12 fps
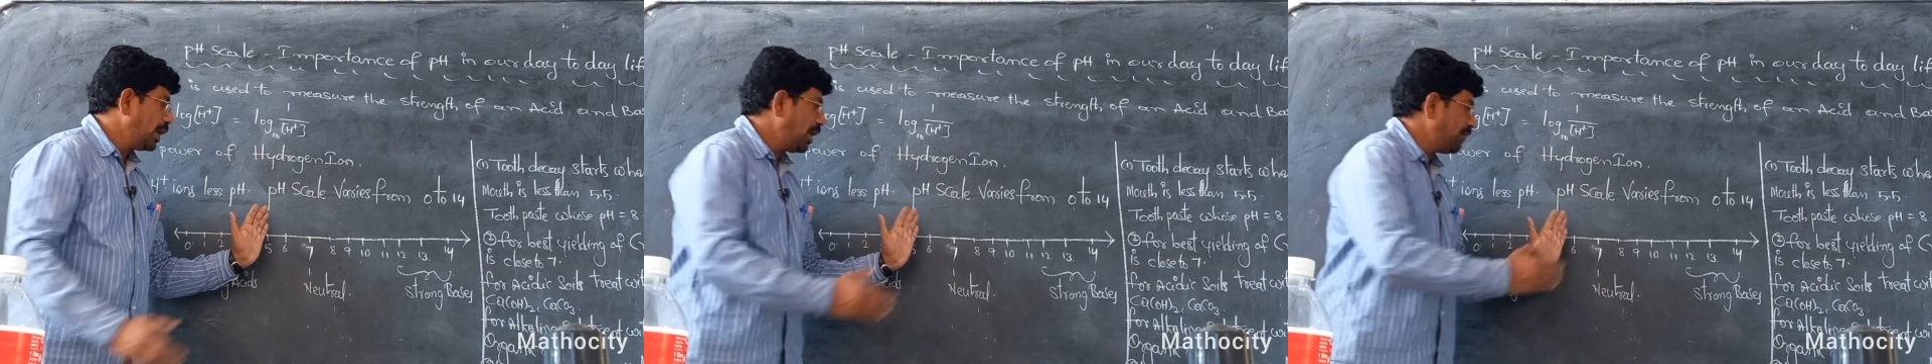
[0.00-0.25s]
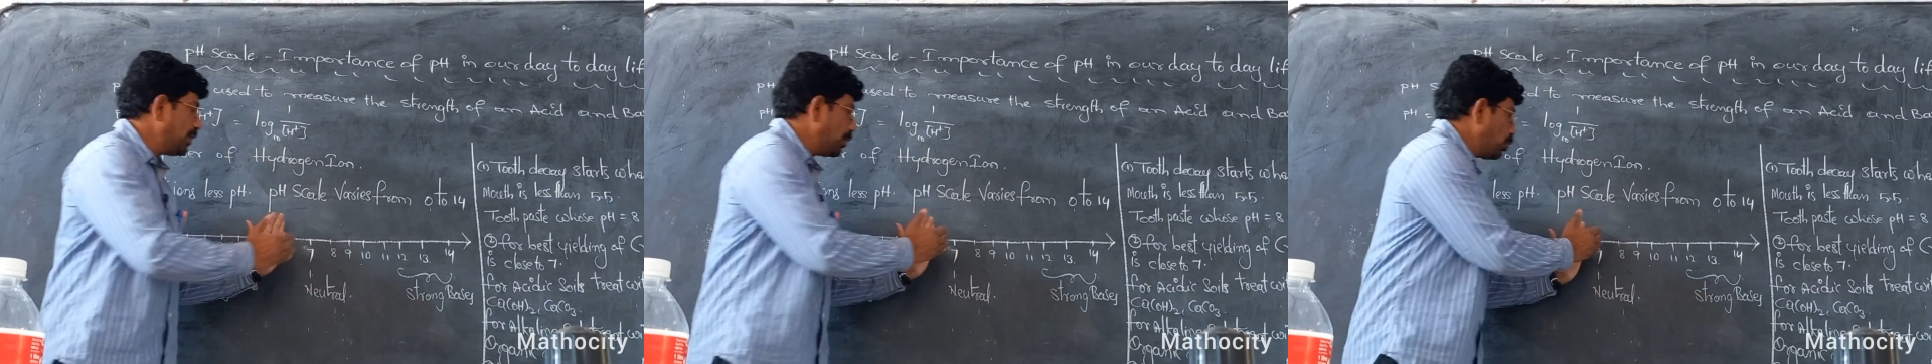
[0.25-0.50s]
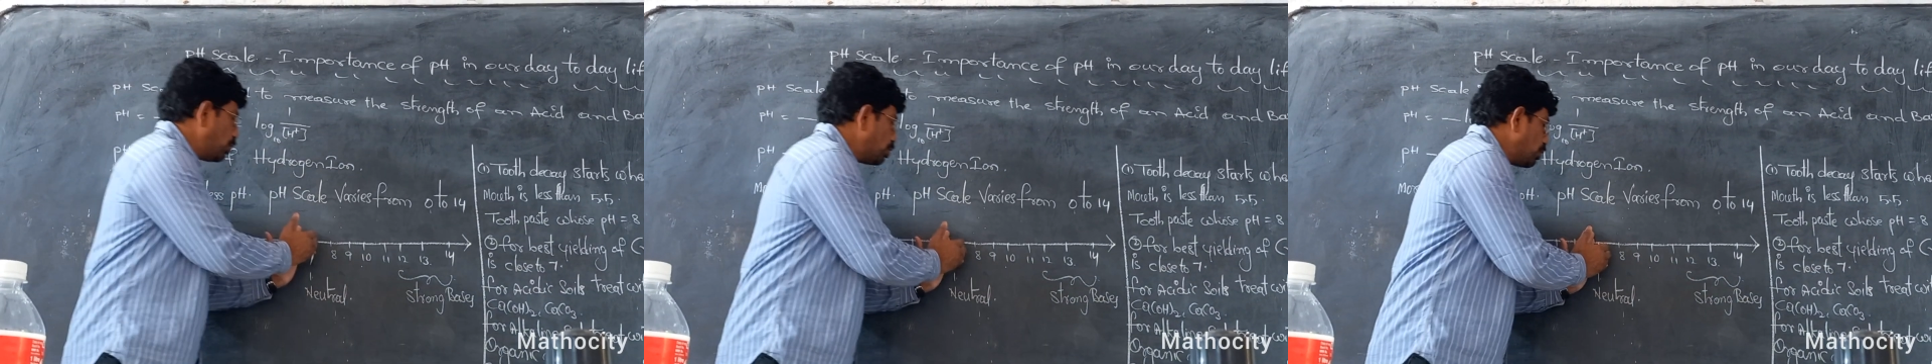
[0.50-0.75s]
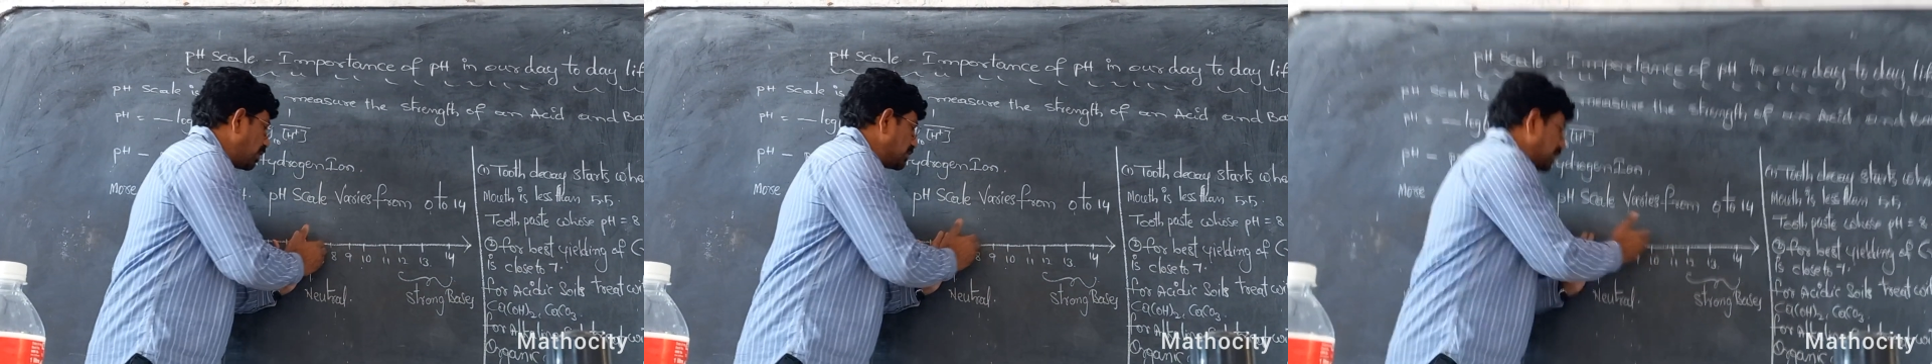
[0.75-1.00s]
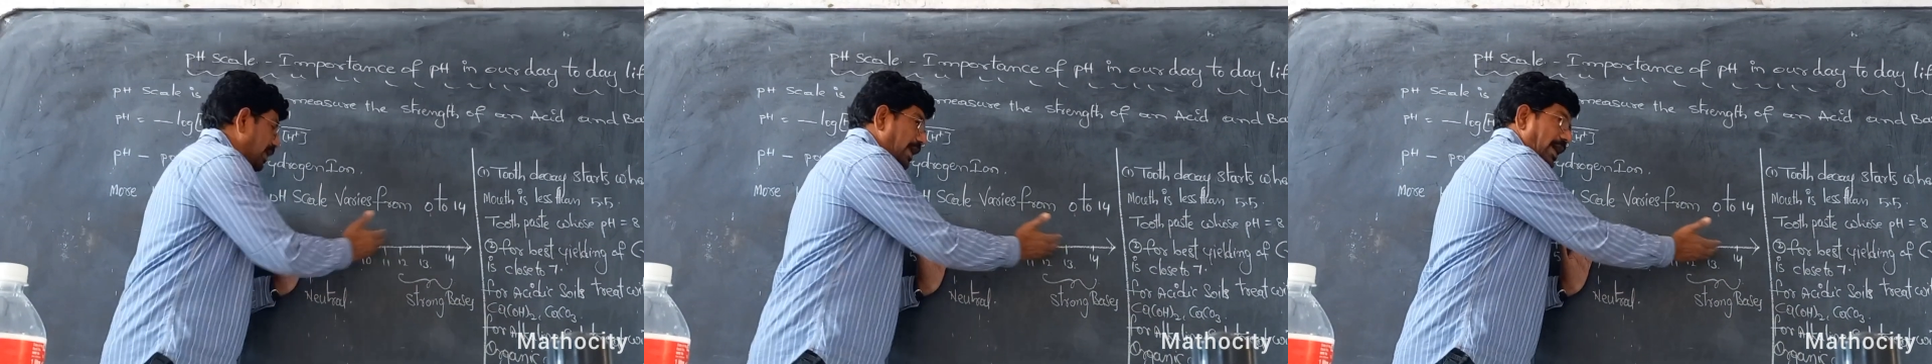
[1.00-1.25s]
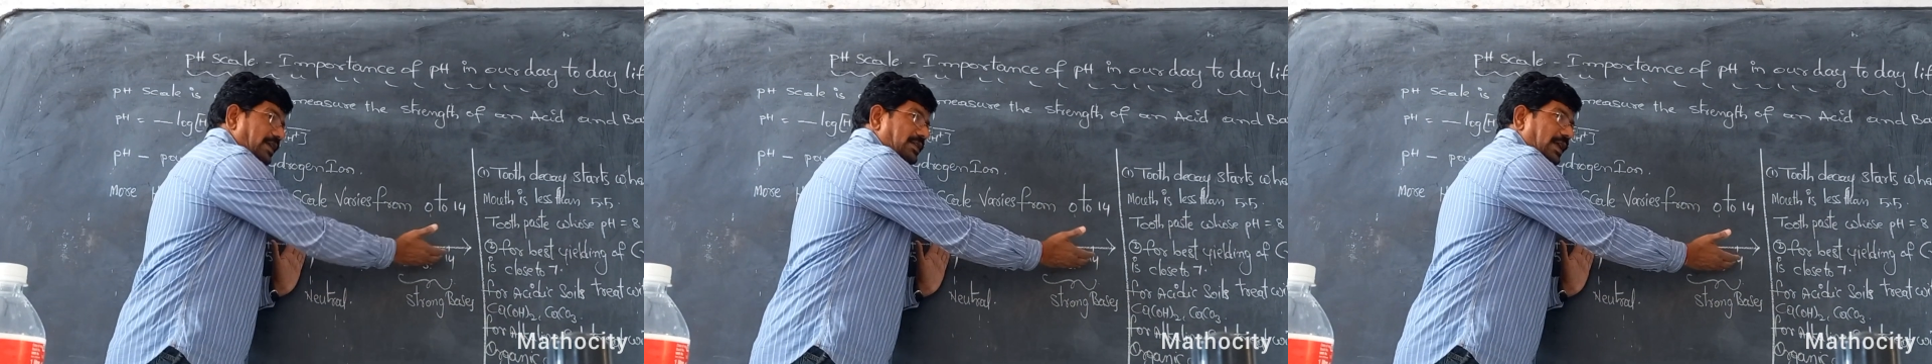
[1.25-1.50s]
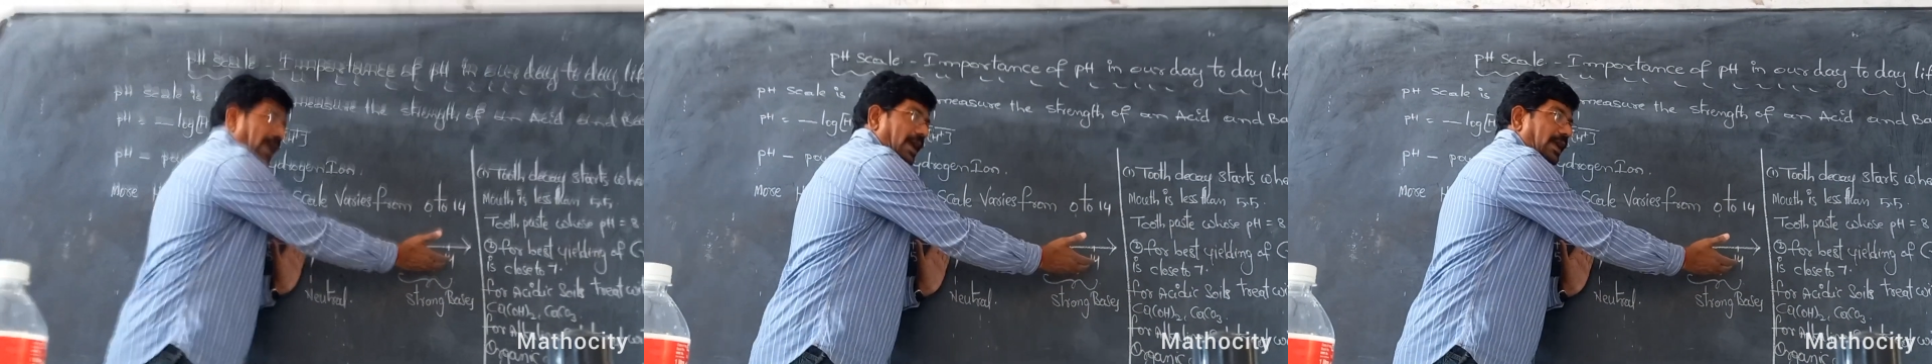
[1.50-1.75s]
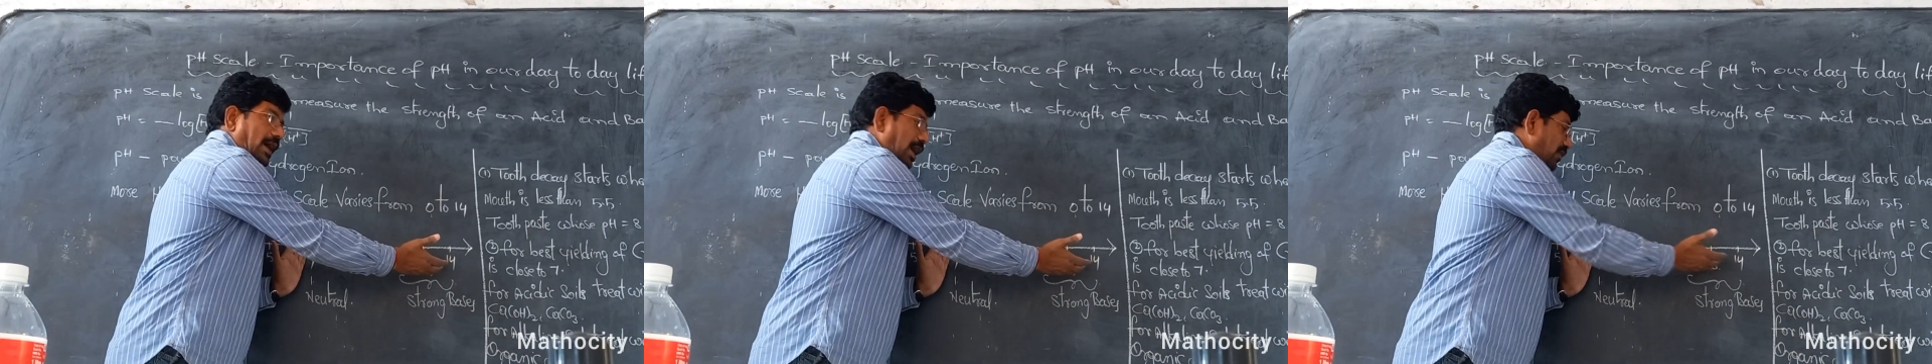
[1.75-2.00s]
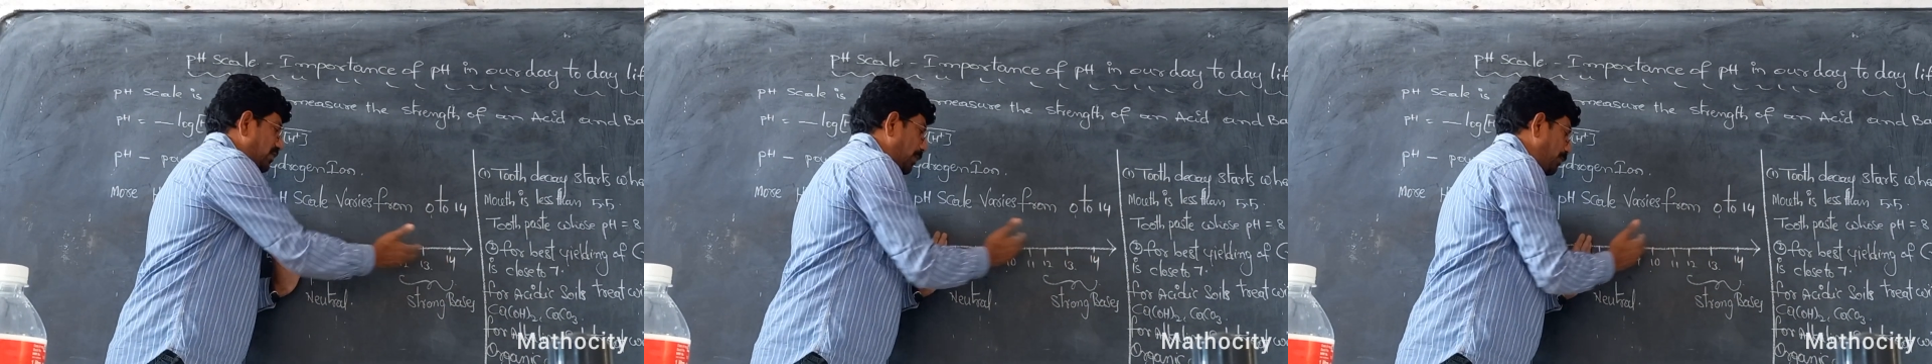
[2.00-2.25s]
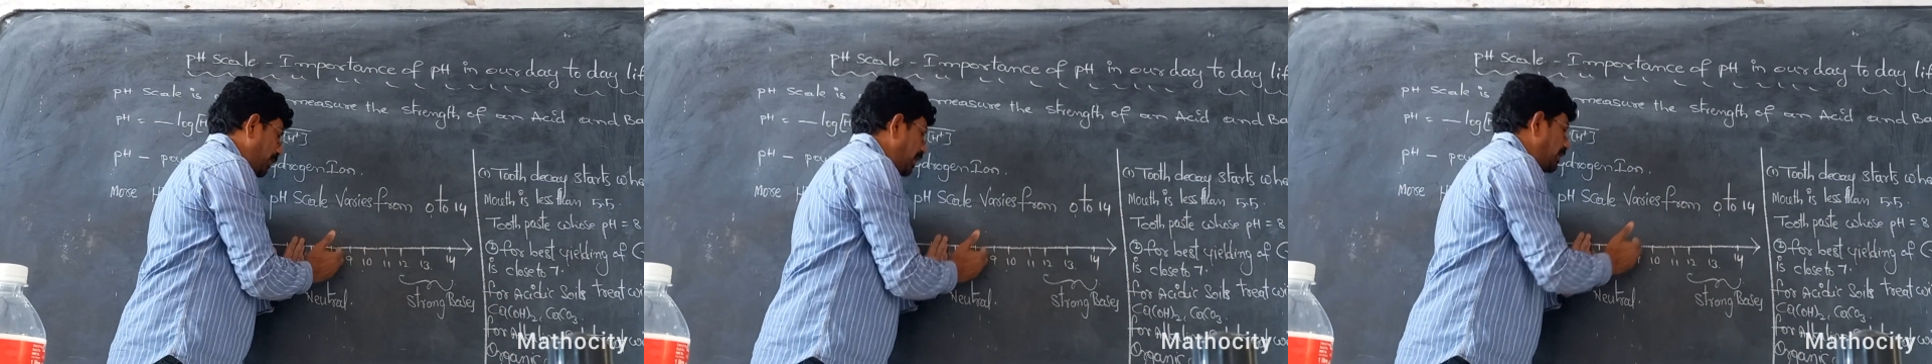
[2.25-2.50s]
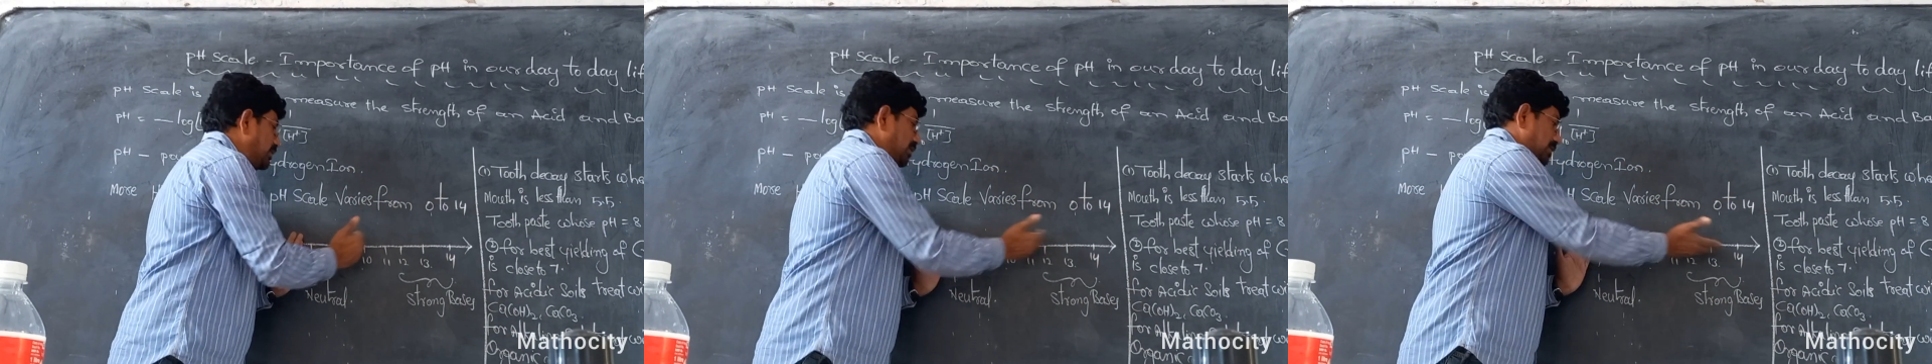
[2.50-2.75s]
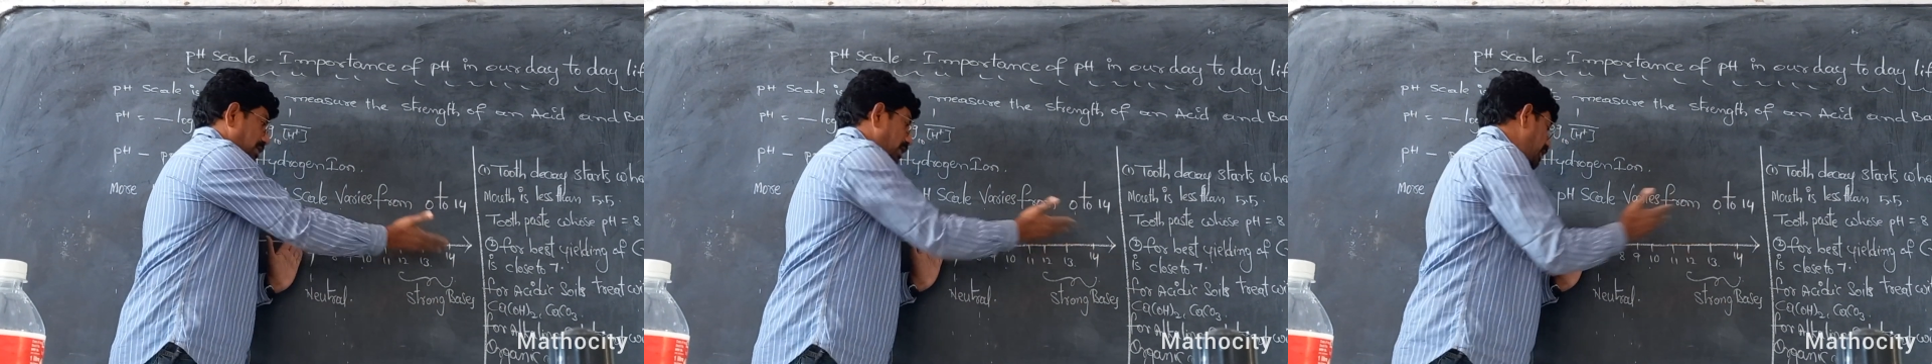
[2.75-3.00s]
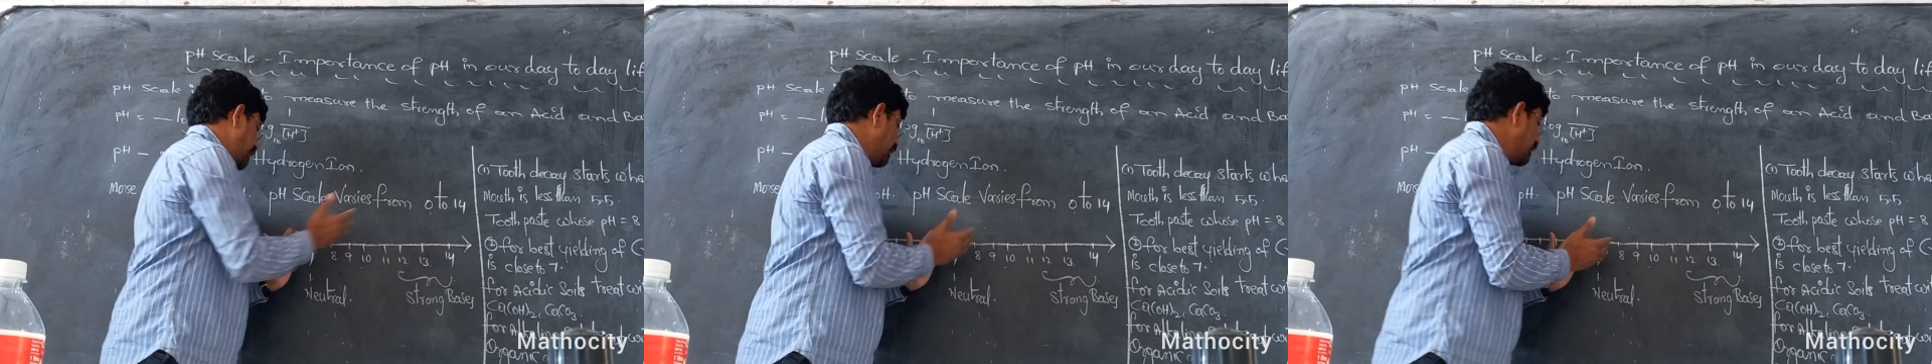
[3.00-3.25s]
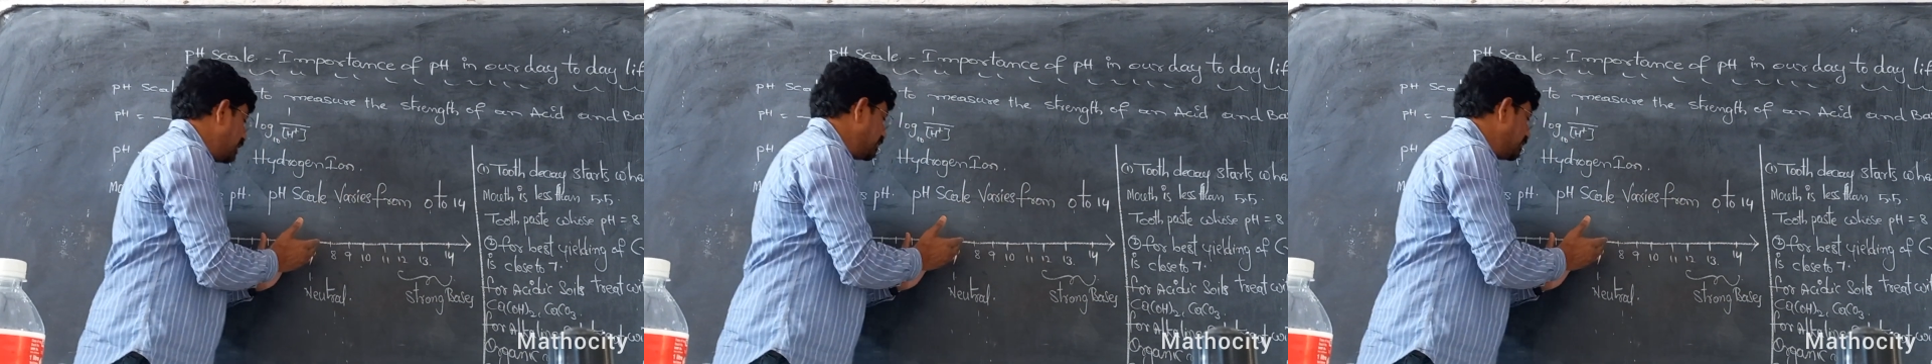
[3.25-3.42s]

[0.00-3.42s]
if you move towards the right side of the pH scale,